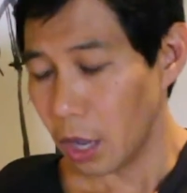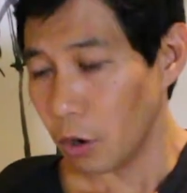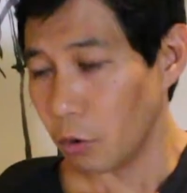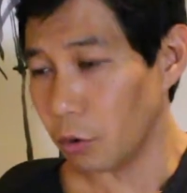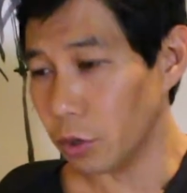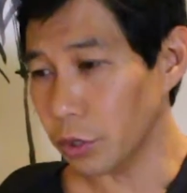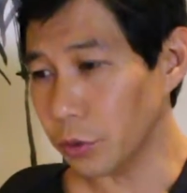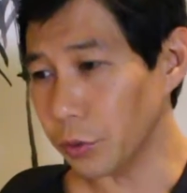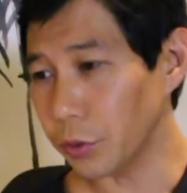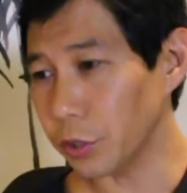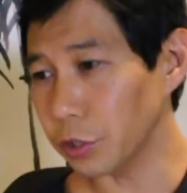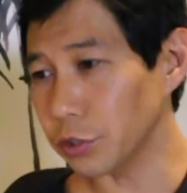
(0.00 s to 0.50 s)

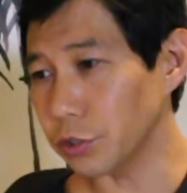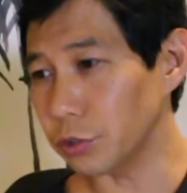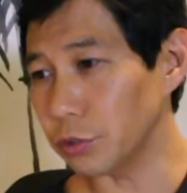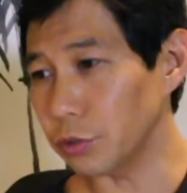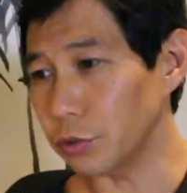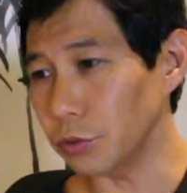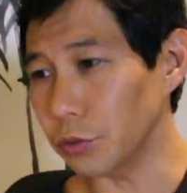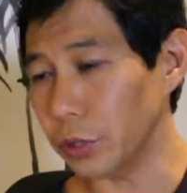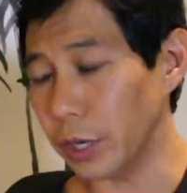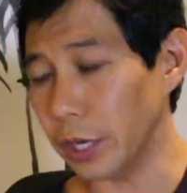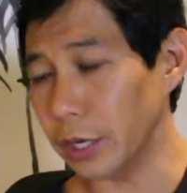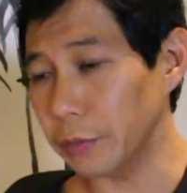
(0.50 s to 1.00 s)
What we're going to
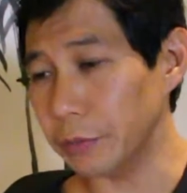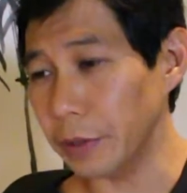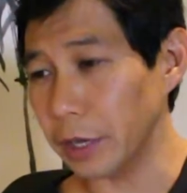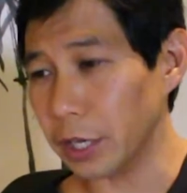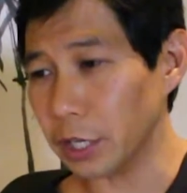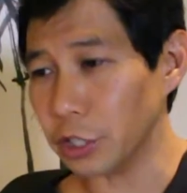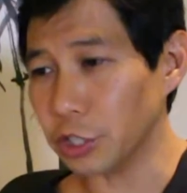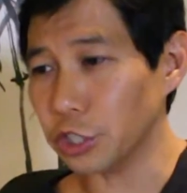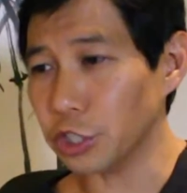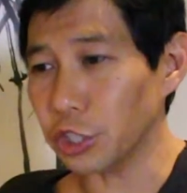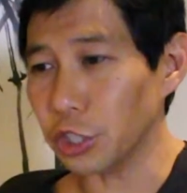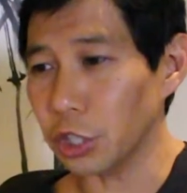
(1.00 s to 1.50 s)
do, and make
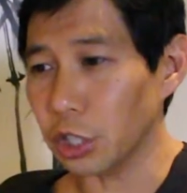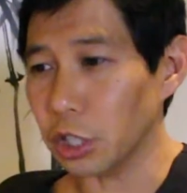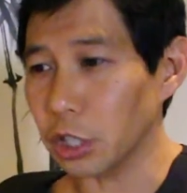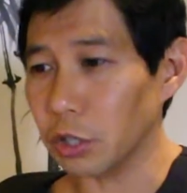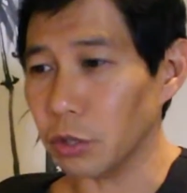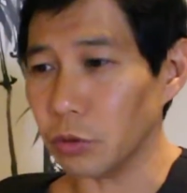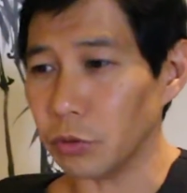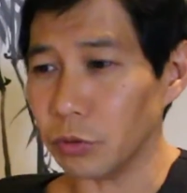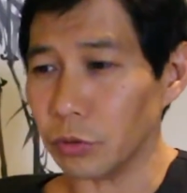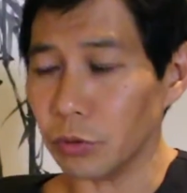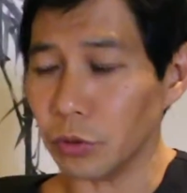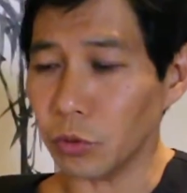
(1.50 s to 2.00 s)

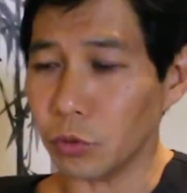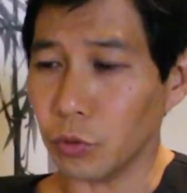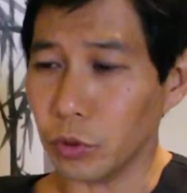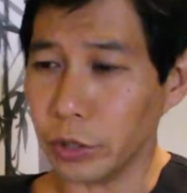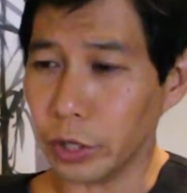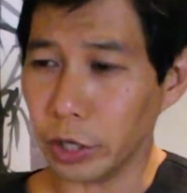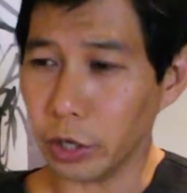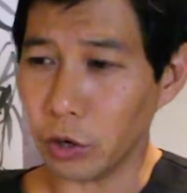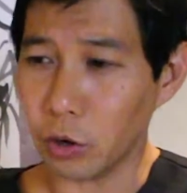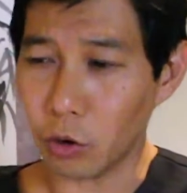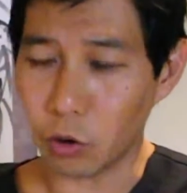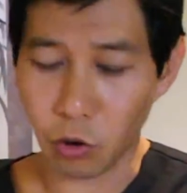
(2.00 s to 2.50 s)
sure when
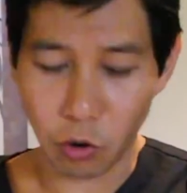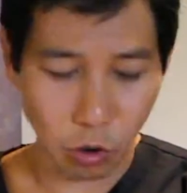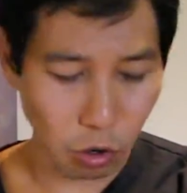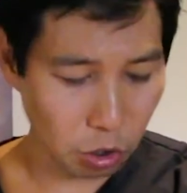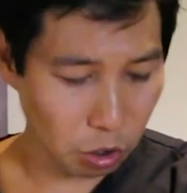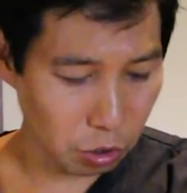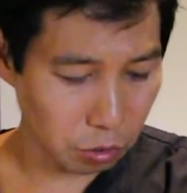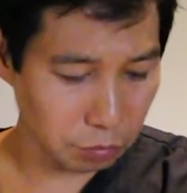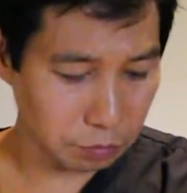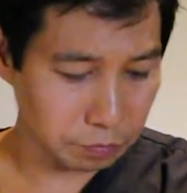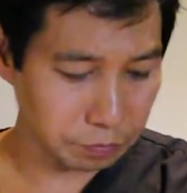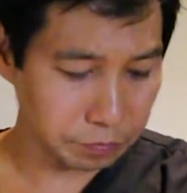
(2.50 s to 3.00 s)
you go
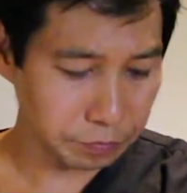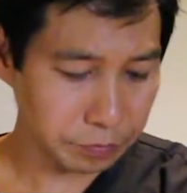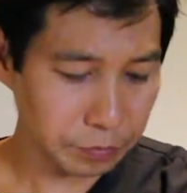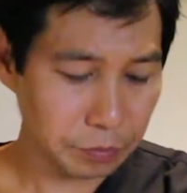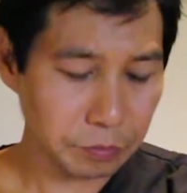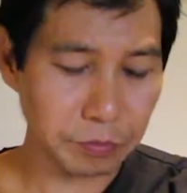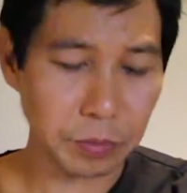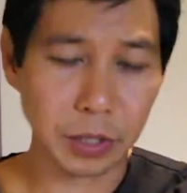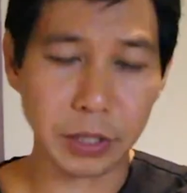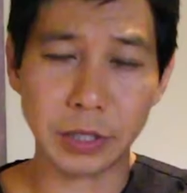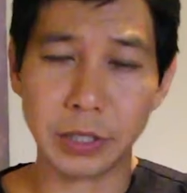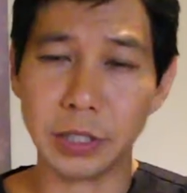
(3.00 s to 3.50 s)
home,
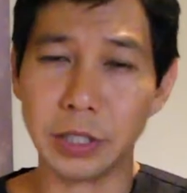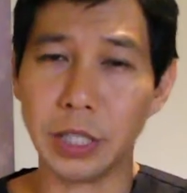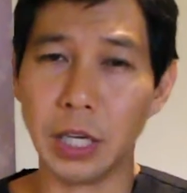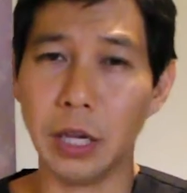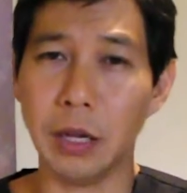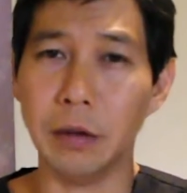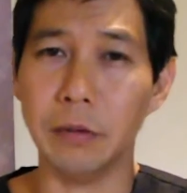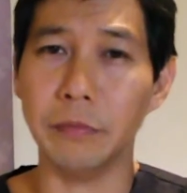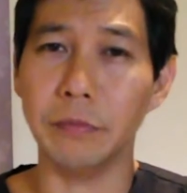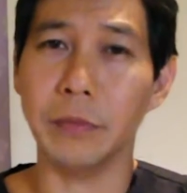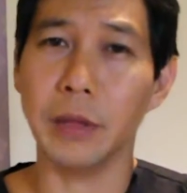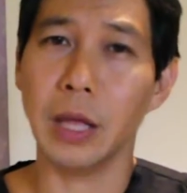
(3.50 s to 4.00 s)
put
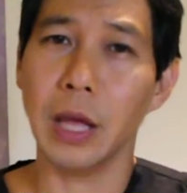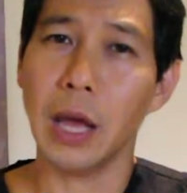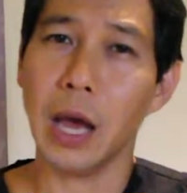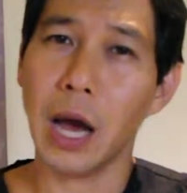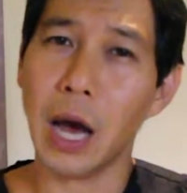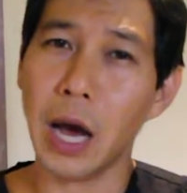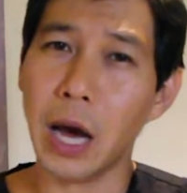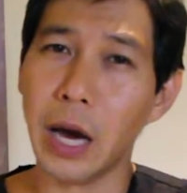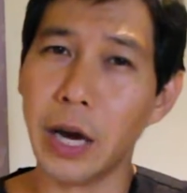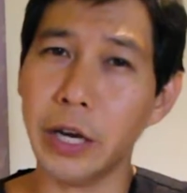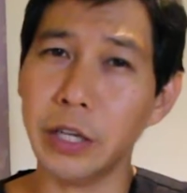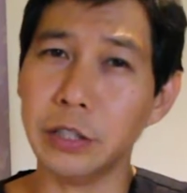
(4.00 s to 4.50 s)
some
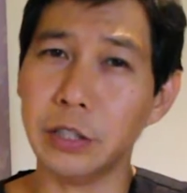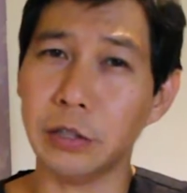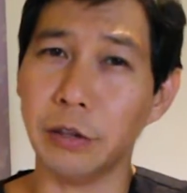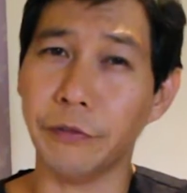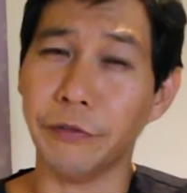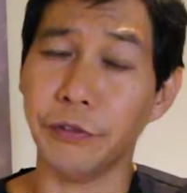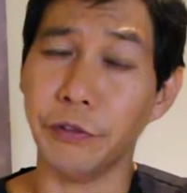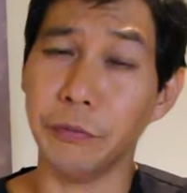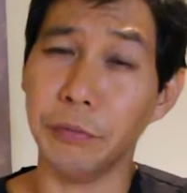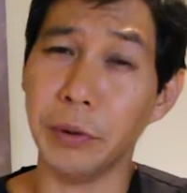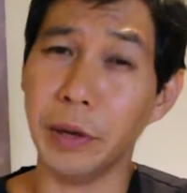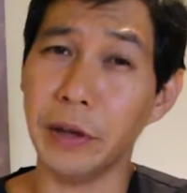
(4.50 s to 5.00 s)
ice
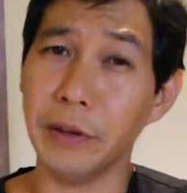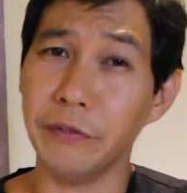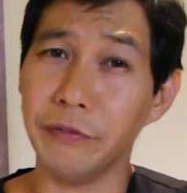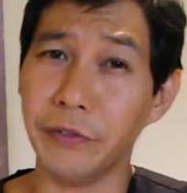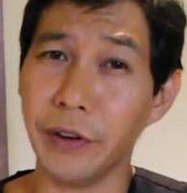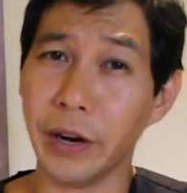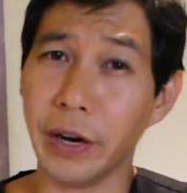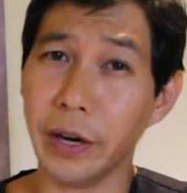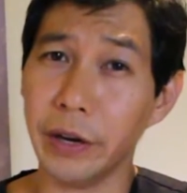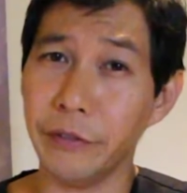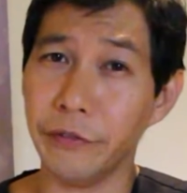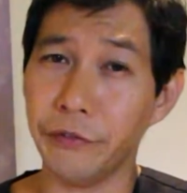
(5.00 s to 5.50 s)
if you're being
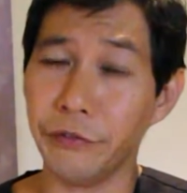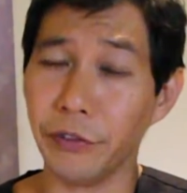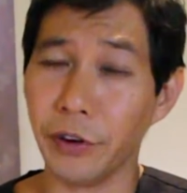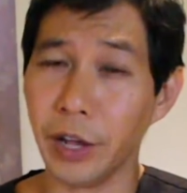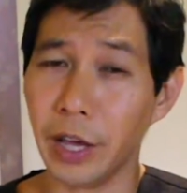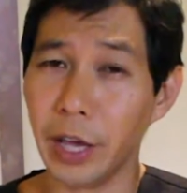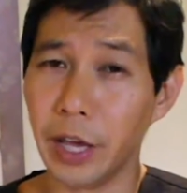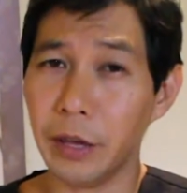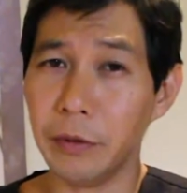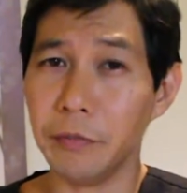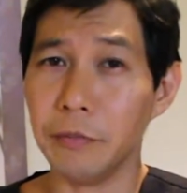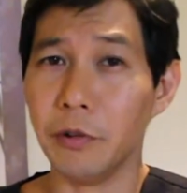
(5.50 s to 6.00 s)
very
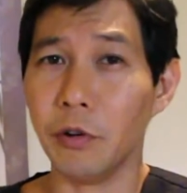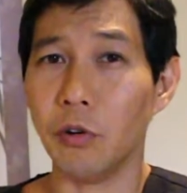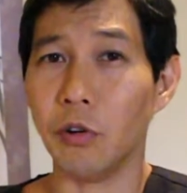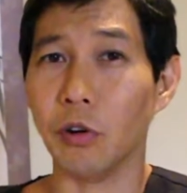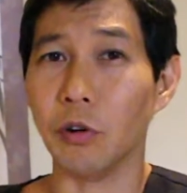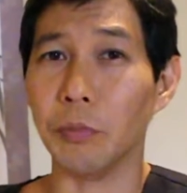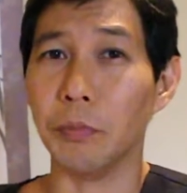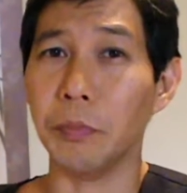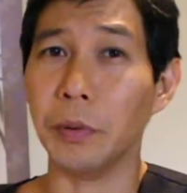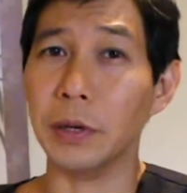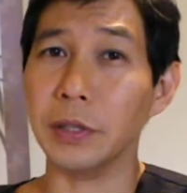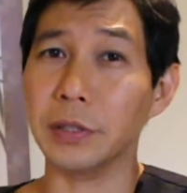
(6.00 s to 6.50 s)
inflamed,
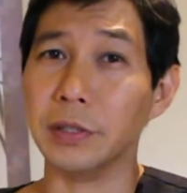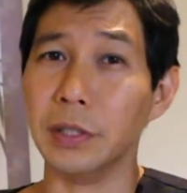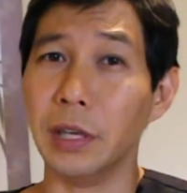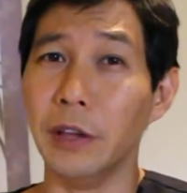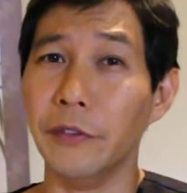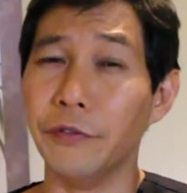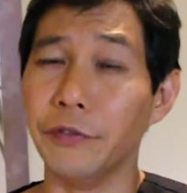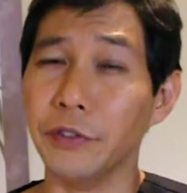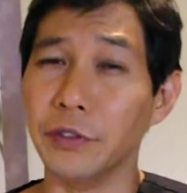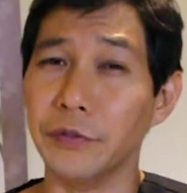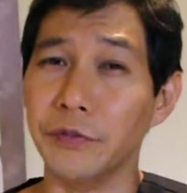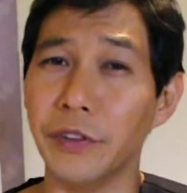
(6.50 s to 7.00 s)
or plus
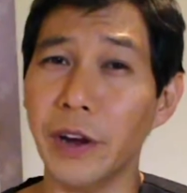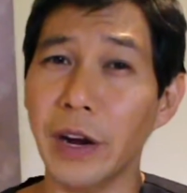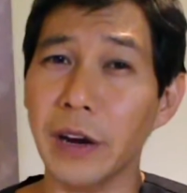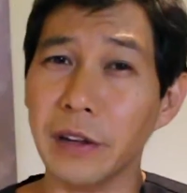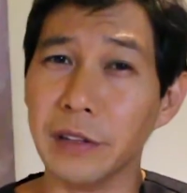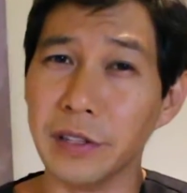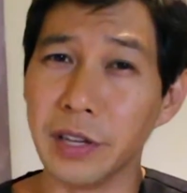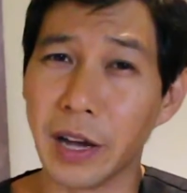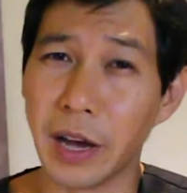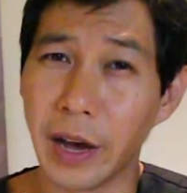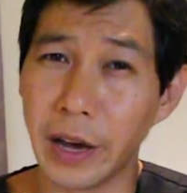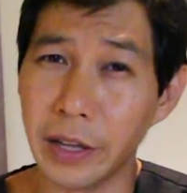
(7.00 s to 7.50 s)
if you're
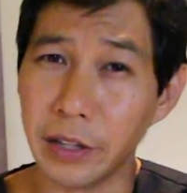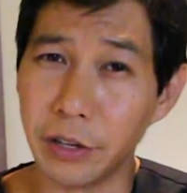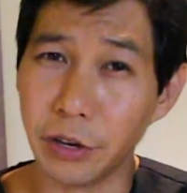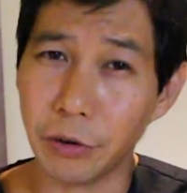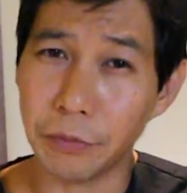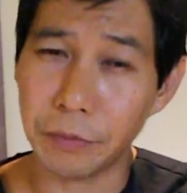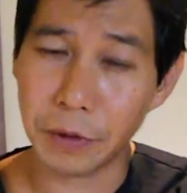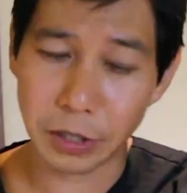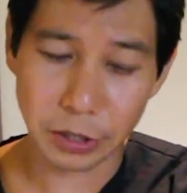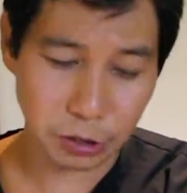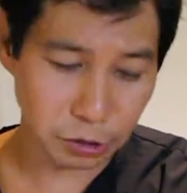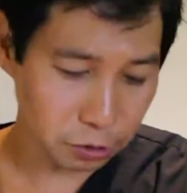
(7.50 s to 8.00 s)
very tight your
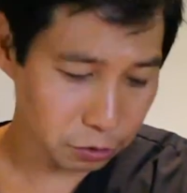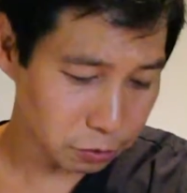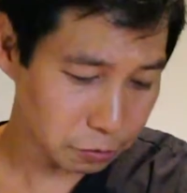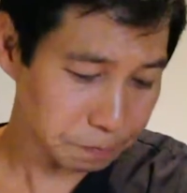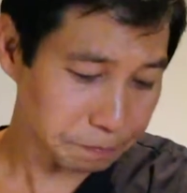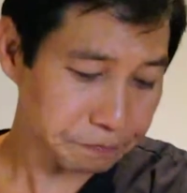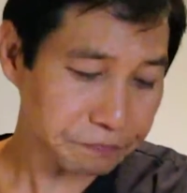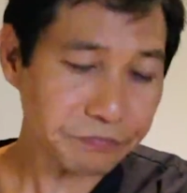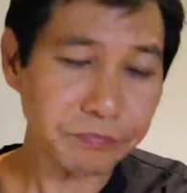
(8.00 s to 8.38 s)
muscles,